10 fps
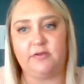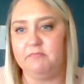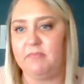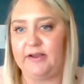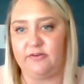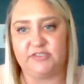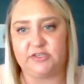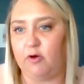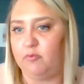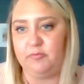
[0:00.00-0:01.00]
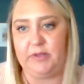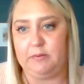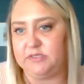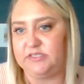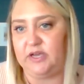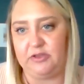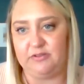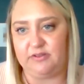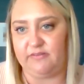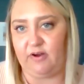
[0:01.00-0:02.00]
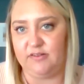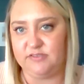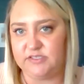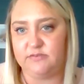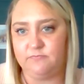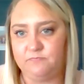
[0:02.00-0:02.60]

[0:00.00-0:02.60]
a microscope would be able to tell you the difference.